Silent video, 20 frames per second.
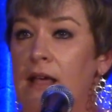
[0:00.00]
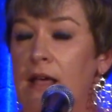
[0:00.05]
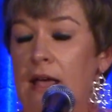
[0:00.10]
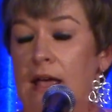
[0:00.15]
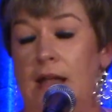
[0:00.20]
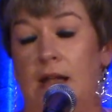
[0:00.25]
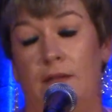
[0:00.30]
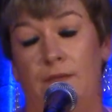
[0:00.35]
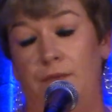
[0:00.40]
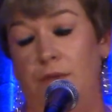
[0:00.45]

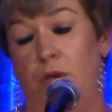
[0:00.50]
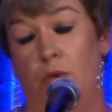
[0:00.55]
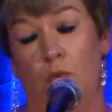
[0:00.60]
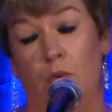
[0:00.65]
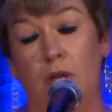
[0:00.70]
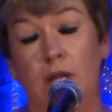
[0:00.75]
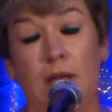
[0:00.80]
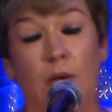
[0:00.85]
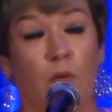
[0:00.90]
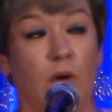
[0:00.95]
And if you
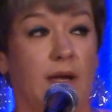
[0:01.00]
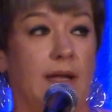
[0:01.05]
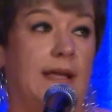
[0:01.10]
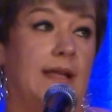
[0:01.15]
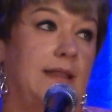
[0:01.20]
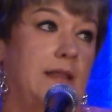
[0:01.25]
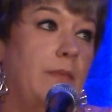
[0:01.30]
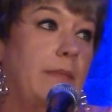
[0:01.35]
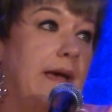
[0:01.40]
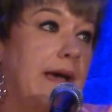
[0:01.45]
really want to
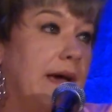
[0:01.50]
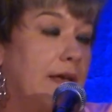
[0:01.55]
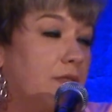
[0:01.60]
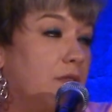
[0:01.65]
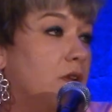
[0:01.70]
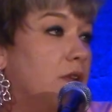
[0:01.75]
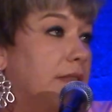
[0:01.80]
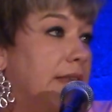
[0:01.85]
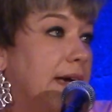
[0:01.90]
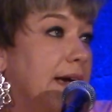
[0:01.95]
get the math
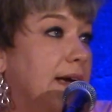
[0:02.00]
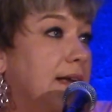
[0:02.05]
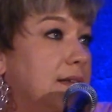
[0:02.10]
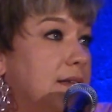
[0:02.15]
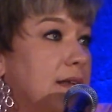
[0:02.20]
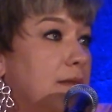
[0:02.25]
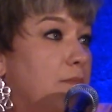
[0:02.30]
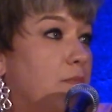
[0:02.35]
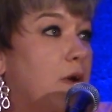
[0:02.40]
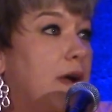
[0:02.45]
on
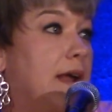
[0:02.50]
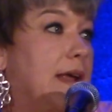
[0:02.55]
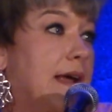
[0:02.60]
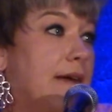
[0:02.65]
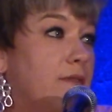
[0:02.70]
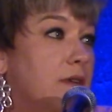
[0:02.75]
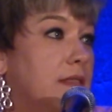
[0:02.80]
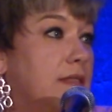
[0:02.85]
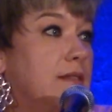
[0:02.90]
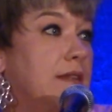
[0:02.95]
that and break
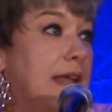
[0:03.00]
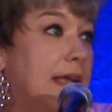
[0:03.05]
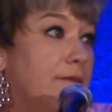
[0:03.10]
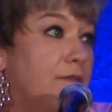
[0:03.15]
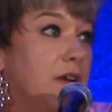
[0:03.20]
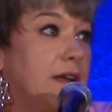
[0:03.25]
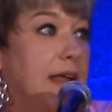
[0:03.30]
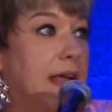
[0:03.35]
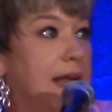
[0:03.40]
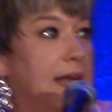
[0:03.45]

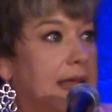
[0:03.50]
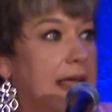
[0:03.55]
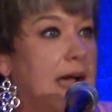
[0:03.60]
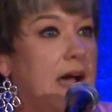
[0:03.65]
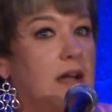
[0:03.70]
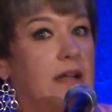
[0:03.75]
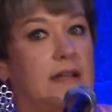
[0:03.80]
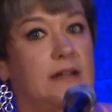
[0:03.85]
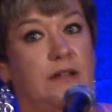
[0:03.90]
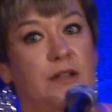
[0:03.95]
every day
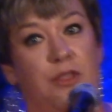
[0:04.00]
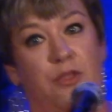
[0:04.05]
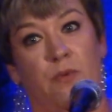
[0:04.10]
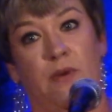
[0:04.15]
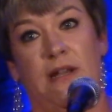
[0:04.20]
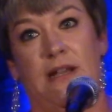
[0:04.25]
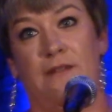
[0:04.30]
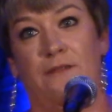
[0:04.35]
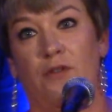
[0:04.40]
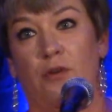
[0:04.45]
down into
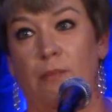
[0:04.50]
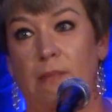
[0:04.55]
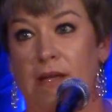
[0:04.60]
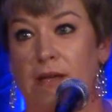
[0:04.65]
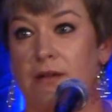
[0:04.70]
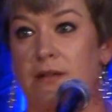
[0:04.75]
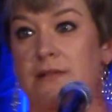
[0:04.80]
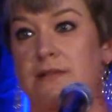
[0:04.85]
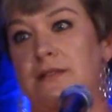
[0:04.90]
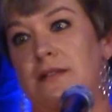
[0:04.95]
3 different
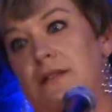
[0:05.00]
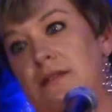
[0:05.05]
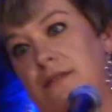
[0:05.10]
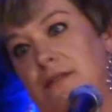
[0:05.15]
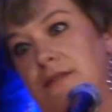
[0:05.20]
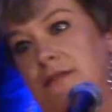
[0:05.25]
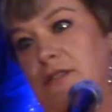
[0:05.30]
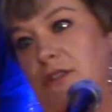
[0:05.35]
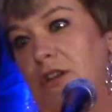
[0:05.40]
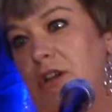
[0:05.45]
meals
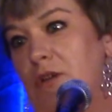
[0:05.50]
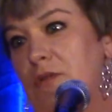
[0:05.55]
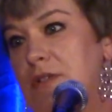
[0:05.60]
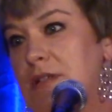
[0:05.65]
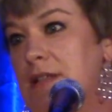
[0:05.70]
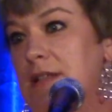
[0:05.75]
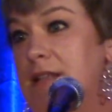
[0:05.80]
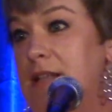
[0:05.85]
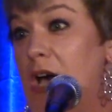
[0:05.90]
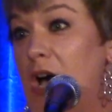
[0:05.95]
on,
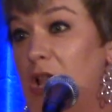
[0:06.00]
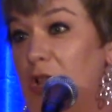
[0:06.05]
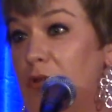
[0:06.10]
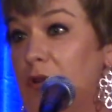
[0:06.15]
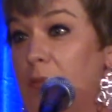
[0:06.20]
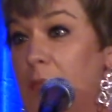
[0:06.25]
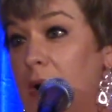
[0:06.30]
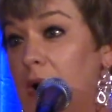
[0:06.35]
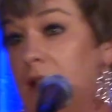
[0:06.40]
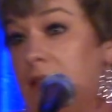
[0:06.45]
to the
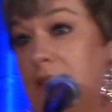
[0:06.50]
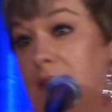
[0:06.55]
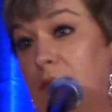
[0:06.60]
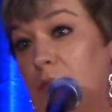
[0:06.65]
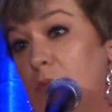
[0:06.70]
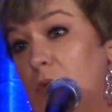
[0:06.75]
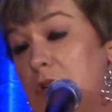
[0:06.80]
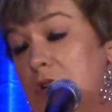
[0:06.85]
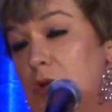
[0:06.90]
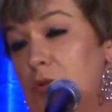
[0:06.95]
$1 a month,
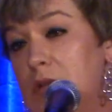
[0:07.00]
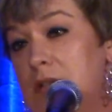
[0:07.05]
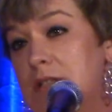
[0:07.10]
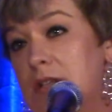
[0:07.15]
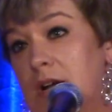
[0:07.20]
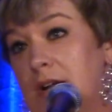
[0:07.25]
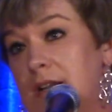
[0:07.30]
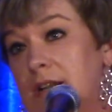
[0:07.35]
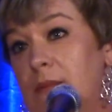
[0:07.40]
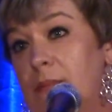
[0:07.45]
then we're only
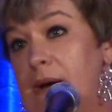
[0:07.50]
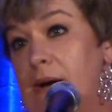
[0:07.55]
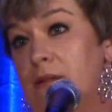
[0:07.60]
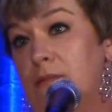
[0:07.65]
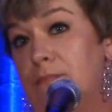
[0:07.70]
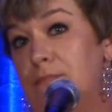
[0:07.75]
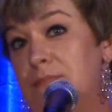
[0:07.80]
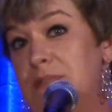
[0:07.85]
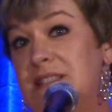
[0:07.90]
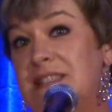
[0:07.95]
talking
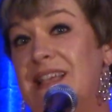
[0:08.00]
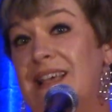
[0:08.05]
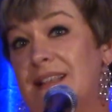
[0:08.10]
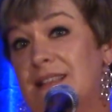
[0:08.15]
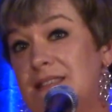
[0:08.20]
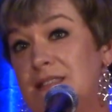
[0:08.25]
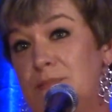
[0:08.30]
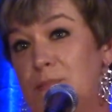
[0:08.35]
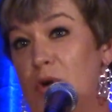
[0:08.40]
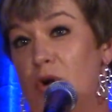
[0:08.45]
about
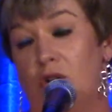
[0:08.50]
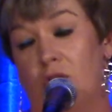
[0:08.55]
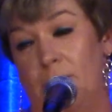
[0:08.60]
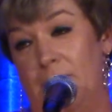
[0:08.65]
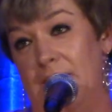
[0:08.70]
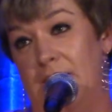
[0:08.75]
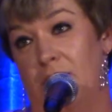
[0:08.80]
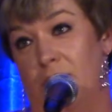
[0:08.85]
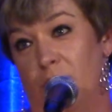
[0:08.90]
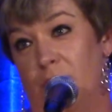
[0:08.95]
cents per
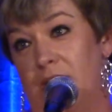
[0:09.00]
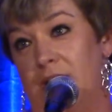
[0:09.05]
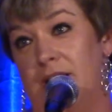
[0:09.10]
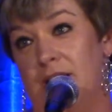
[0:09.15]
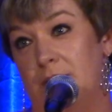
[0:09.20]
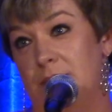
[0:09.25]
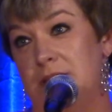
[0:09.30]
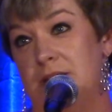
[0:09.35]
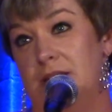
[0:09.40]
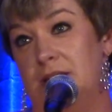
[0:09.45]
meal when it
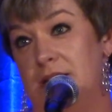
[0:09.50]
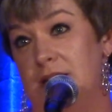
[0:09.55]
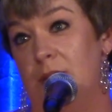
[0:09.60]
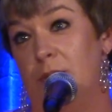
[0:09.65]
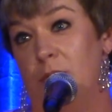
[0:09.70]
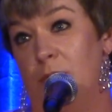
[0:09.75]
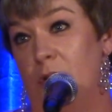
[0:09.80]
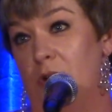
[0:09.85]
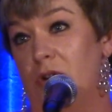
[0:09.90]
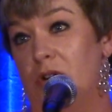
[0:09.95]
comes to the
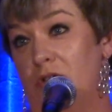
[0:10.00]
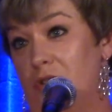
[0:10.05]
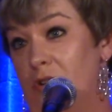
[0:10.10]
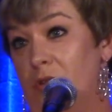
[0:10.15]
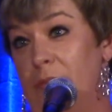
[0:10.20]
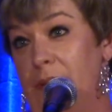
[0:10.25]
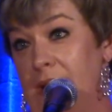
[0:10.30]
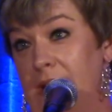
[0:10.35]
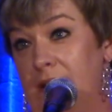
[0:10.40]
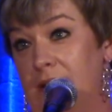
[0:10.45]
double burner
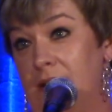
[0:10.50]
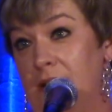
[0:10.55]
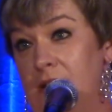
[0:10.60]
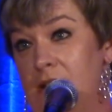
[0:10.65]
grill pan.